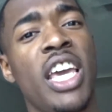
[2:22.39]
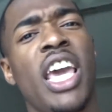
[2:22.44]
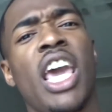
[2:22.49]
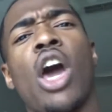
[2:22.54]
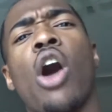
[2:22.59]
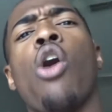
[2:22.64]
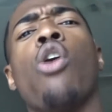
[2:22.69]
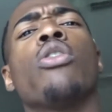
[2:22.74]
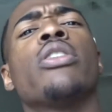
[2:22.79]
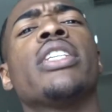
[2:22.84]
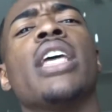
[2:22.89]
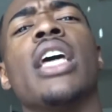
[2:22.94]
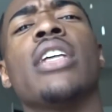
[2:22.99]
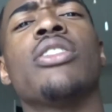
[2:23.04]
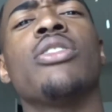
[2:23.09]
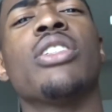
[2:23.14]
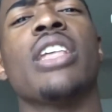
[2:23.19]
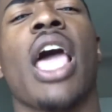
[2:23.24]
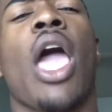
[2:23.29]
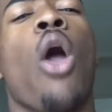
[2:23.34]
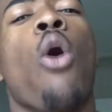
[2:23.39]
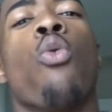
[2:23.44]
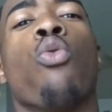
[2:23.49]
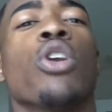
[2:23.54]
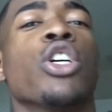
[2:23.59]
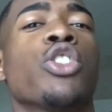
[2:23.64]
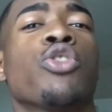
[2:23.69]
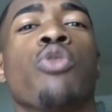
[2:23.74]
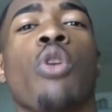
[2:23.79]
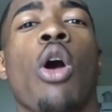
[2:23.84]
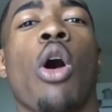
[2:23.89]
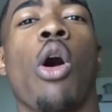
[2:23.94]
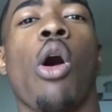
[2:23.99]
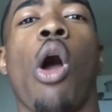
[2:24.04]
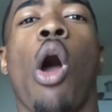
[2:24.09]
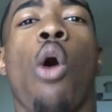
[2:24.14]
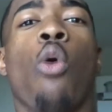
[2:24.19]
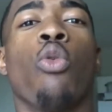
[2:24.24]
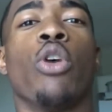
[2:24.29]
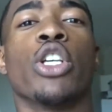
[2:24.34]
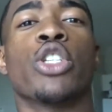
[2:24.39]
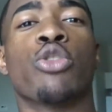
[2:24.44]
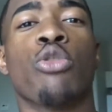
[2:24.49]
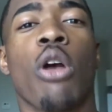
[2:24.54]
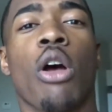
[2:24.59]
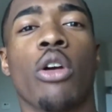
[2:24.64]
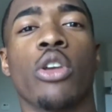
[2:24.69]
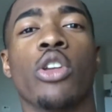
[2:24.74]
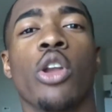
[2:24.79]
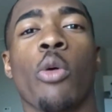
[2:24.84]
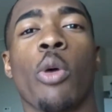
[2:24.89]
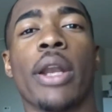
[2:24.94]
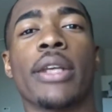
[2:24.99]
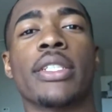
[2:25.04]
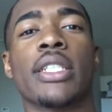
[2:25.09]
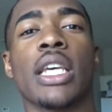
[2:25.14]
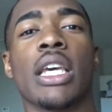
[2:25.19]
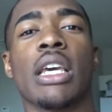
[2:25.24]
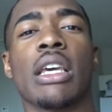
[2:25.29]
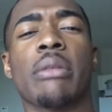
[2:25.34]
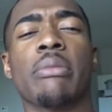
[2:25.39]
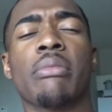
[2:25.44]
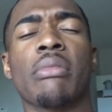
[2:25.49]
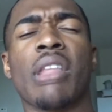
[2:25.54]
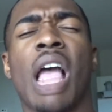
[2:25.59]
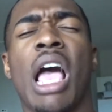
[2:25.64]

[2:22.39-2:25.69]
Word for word: And the whole time she was like, what's wrong? What's wrong? You know what I said?